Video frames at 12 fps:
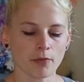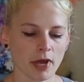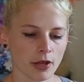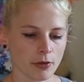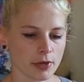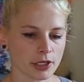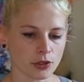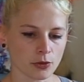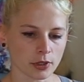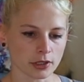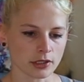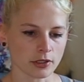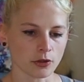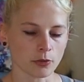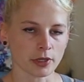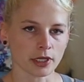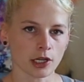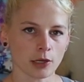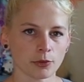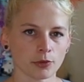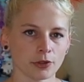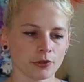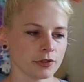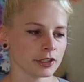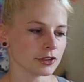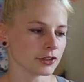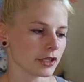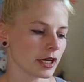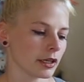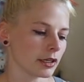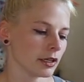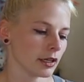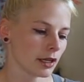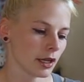how the menu works a little bit, a couple of new features added.